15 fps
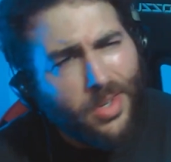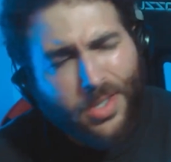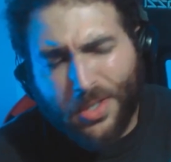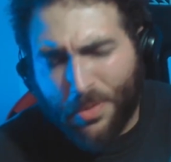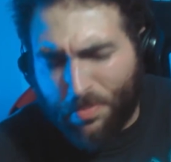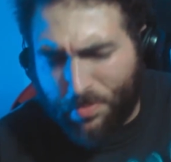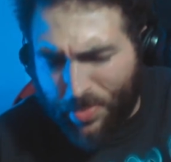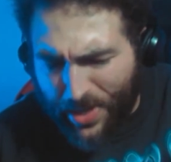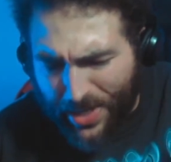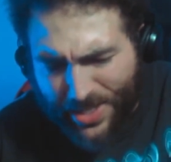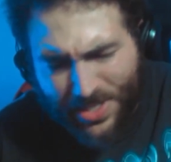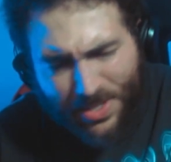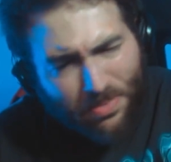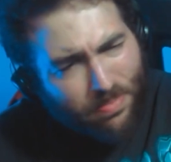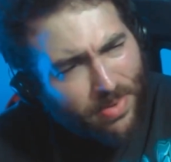so be it,
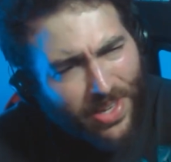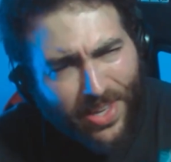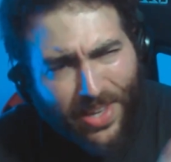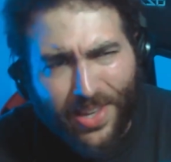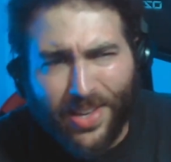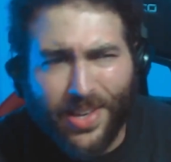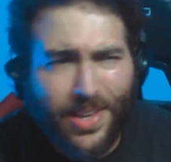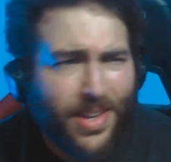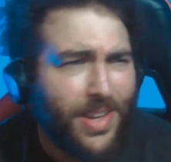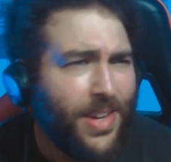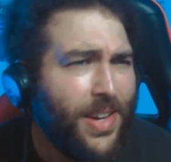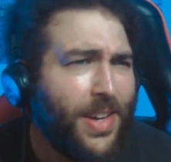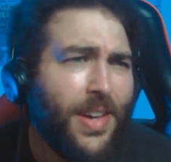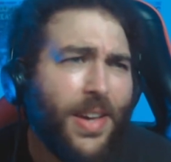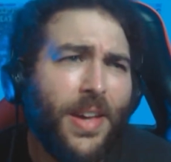so be it.
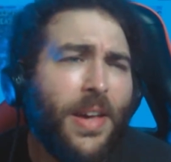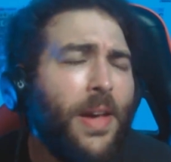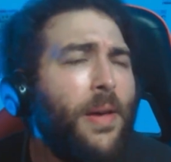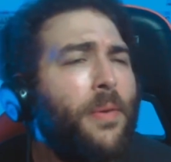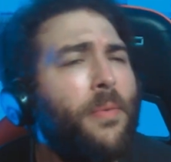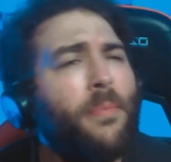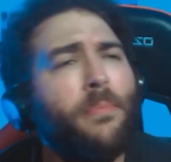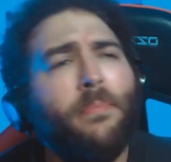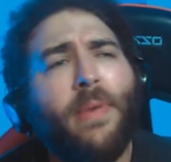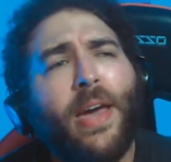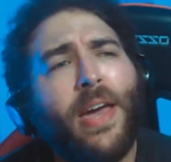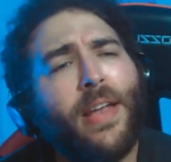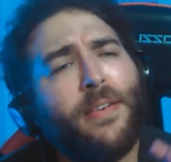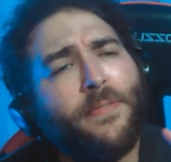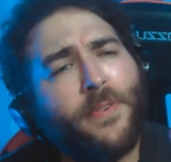Fucking man,